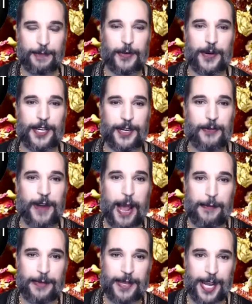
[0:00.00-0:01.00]
but we're going to
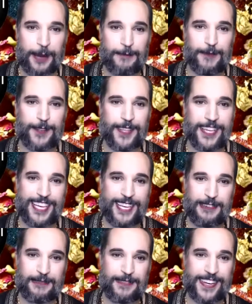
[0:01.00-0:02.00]
wrap it up for the
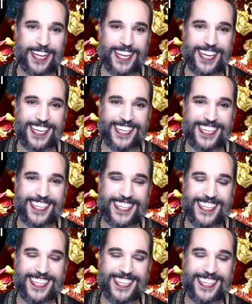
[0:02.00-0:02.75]
evening.